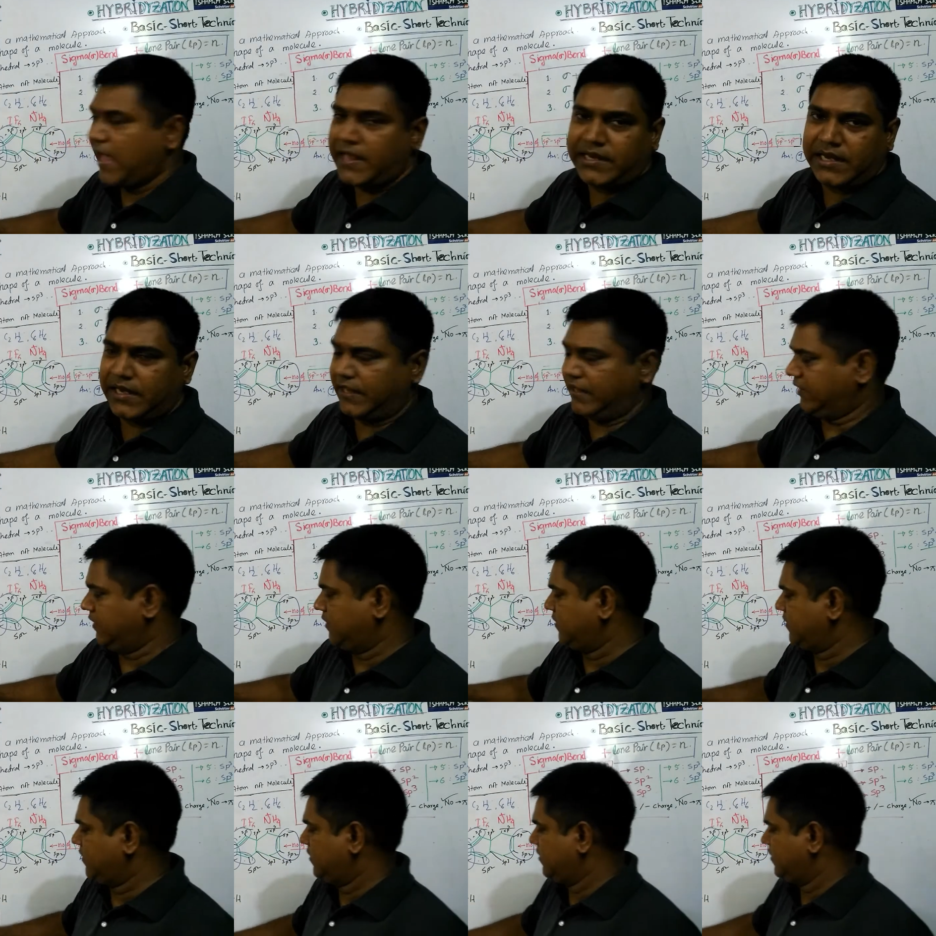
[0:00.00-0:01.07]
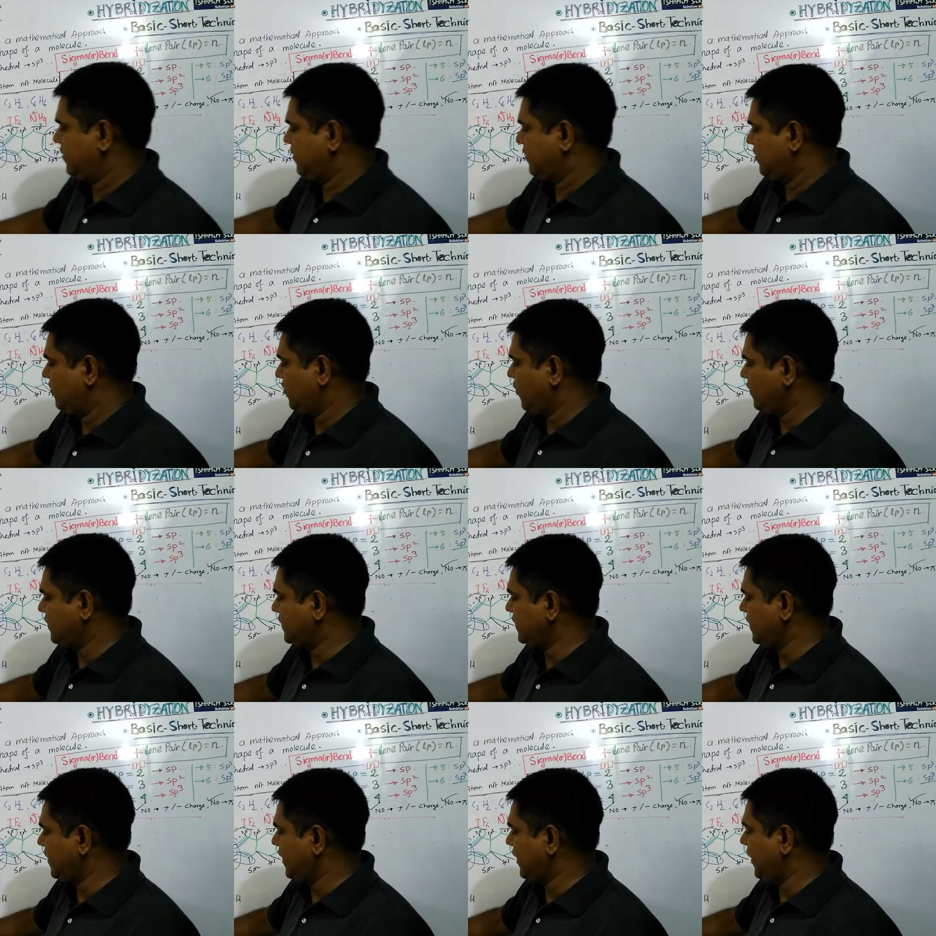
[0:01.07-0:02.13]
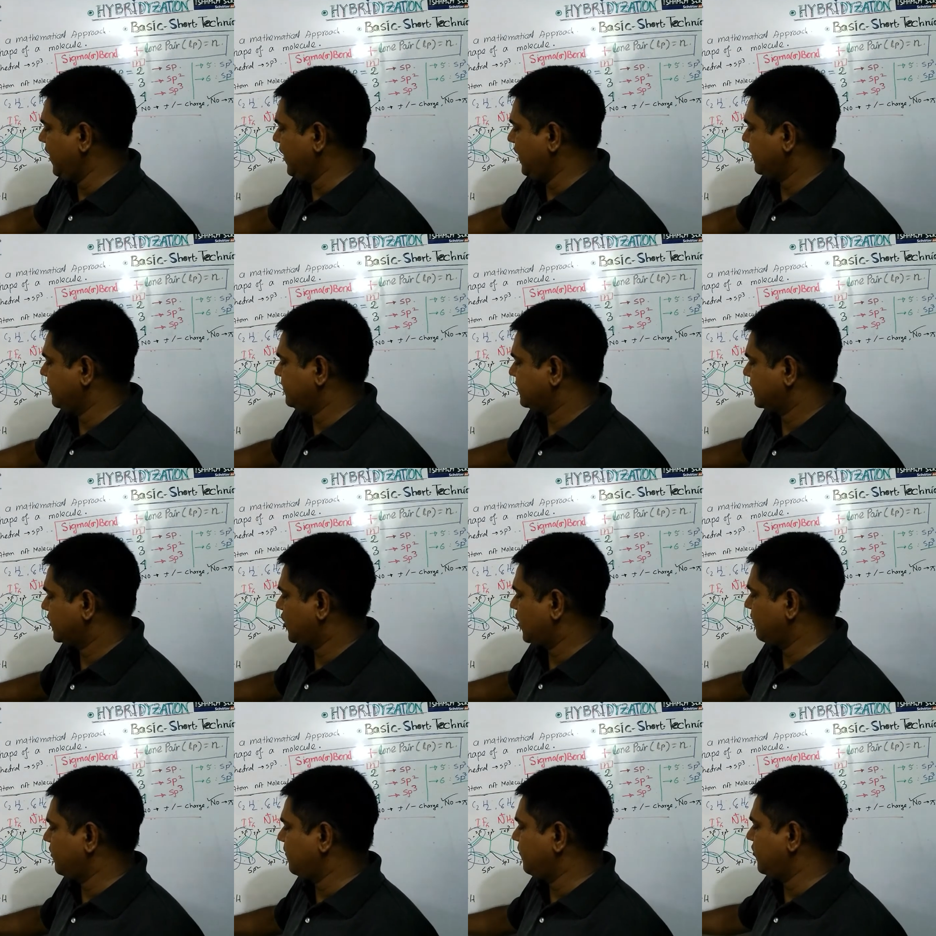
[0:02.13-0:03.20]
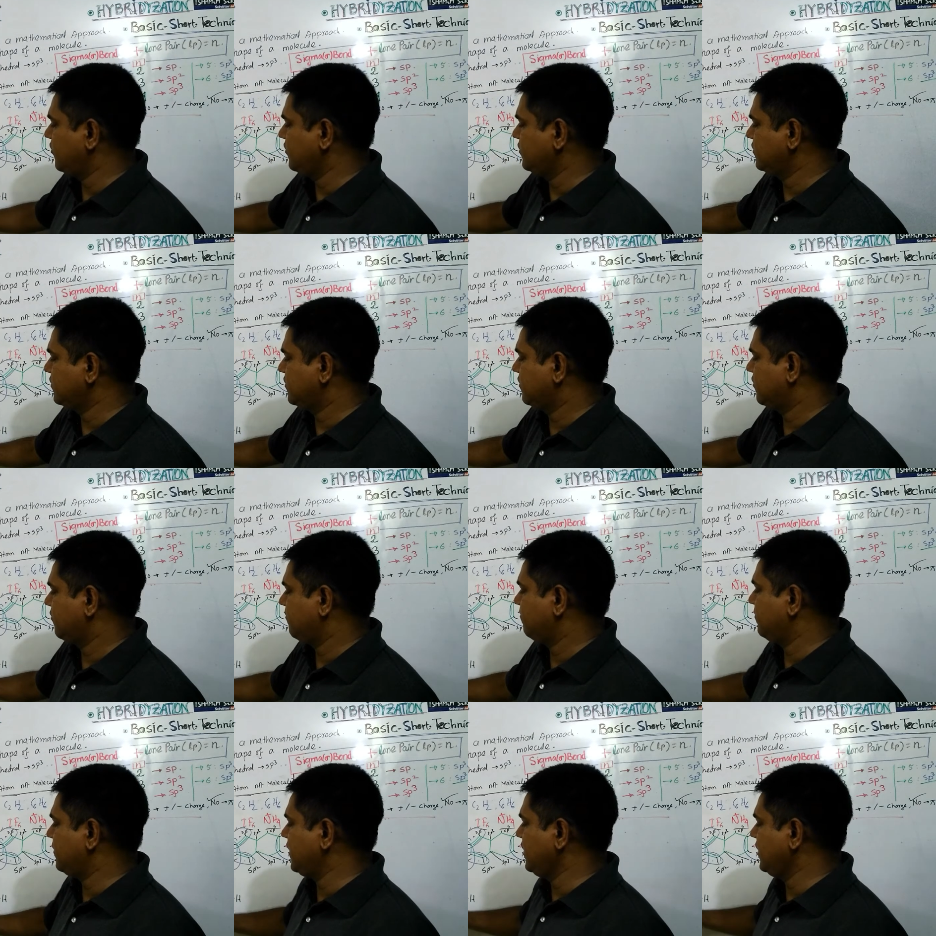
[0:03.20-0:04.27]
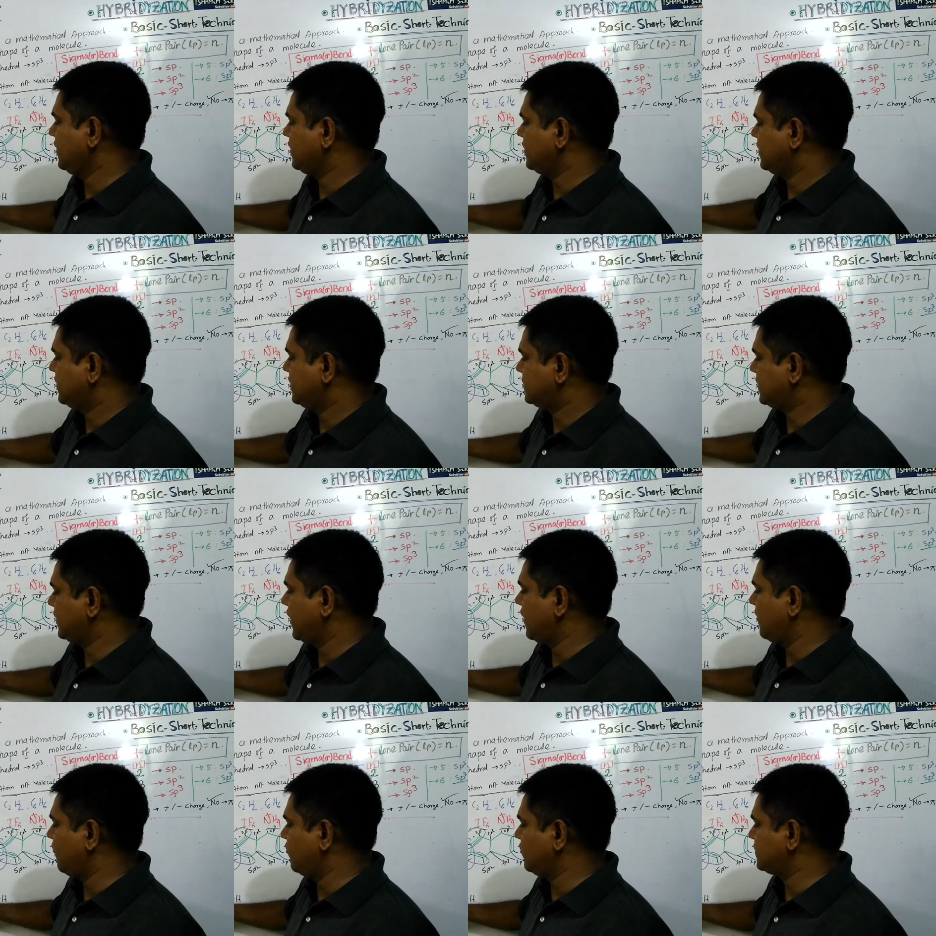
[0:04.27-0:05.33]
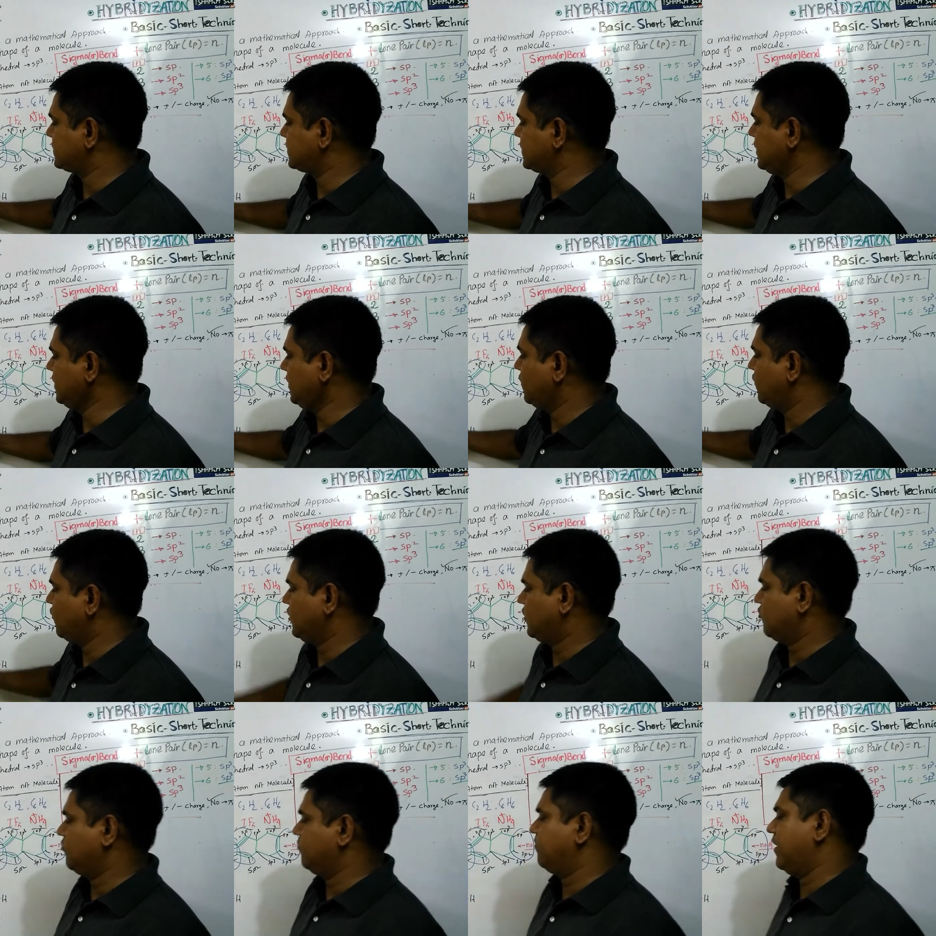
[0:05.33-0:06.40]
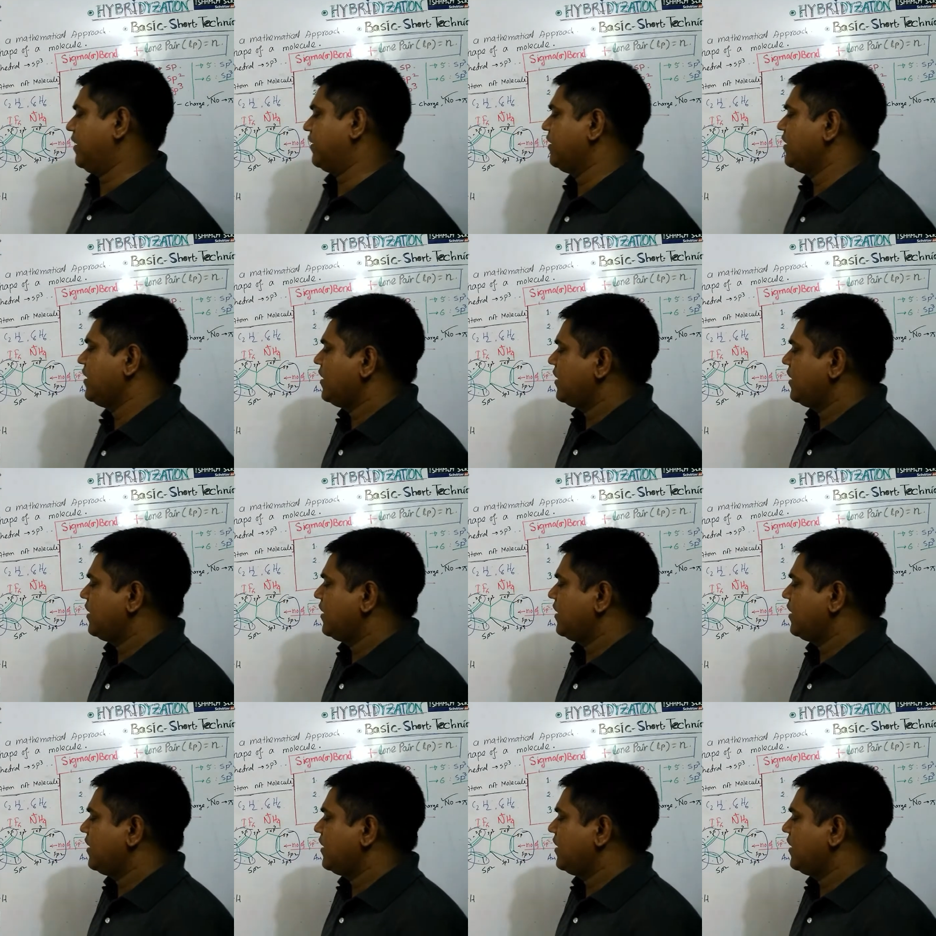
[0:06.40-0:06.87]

aniline. We consider A double bond B single bond C with lone pair.